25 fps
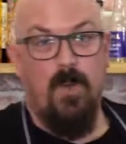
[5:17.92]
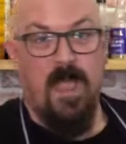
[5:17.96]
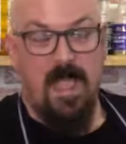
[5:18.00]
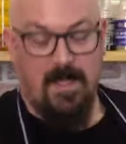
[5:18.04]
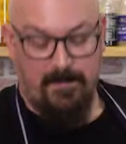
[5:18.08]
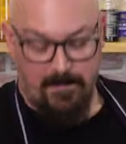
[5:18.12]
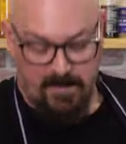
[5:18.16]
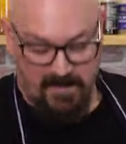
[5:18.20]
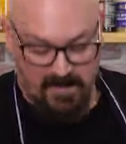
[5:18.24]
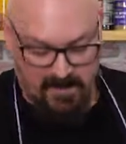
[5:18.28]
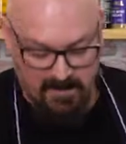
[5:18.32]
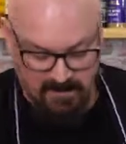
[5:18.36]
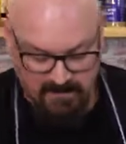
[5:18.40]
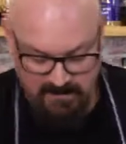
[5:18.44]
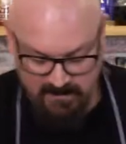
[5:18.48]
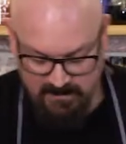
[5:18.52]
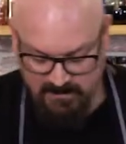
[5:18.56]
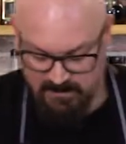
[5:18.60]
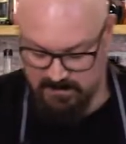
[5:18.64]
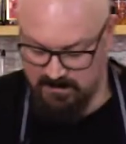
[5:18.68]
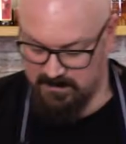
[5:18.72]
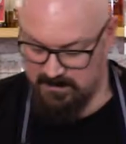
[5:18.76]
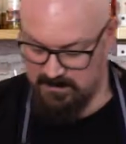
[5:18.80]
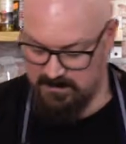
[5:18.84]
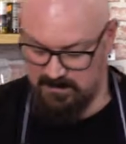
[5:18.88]
pepper,
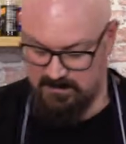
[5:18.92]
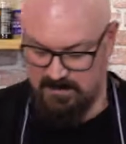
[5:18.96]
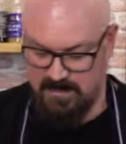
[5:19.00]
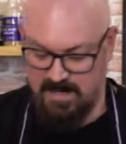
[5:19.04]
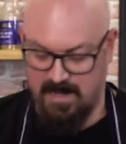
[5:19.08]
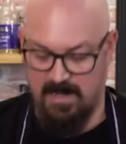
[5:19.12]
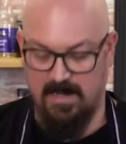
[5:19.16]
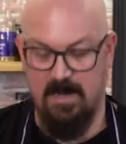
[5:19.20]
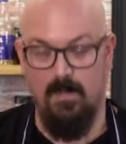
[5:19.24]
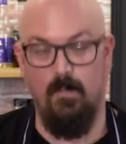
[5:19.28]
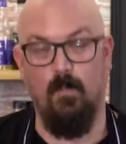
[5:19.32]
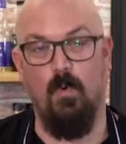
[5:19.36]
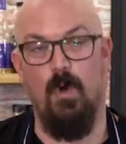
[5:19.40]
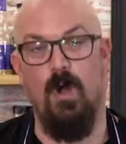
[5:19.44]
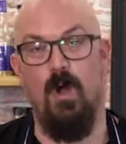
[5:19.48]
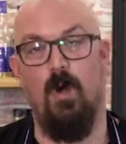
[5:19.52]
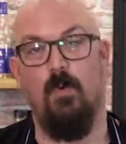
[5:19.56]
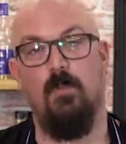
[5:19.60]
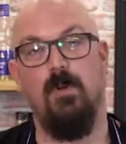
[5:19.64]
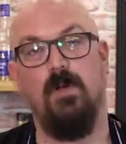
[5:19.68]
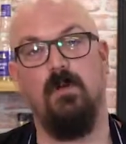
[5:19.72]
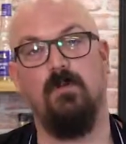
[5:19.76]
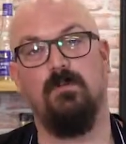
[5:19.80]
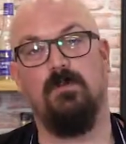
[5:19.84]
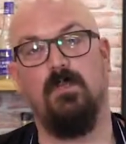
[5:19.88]
and then what I
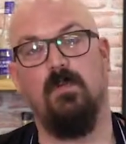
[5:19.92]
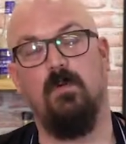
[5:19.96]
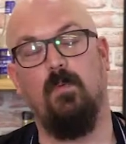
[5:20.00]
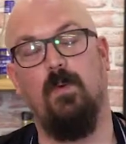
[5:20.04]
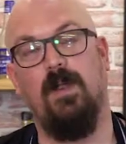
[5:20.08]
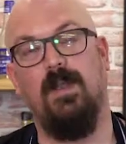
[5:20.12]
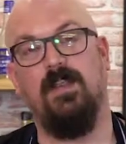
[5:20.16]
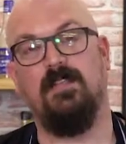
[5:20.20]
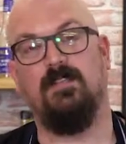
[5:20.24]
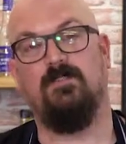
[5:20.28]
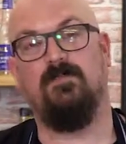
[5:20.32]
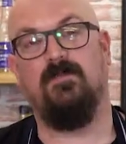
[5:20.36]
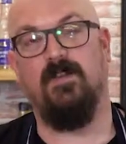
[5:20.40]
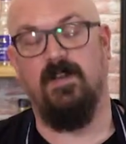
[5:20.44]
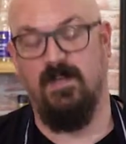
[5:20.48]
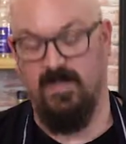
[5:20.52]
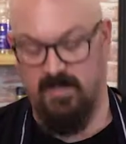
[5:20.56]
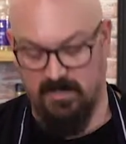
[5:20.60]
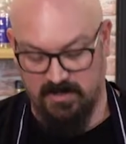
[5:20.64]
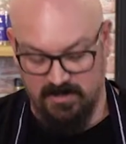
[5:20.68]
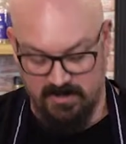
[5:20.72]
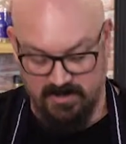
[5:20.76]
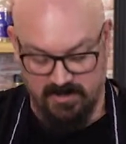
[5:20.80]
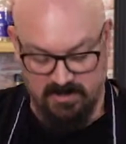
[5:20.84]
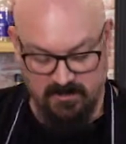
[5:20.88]
will do when it's
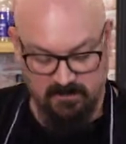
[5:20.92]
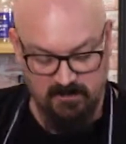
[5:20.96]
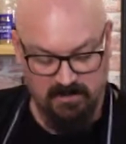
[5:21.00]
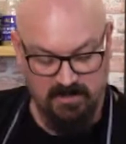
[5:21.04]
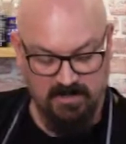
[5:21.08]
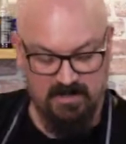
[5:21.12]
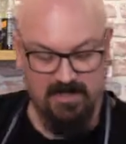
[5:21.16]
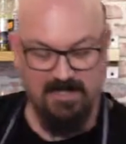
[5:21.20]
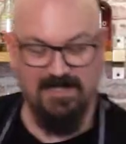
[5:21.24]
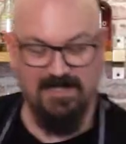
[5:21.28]
finished is I'm just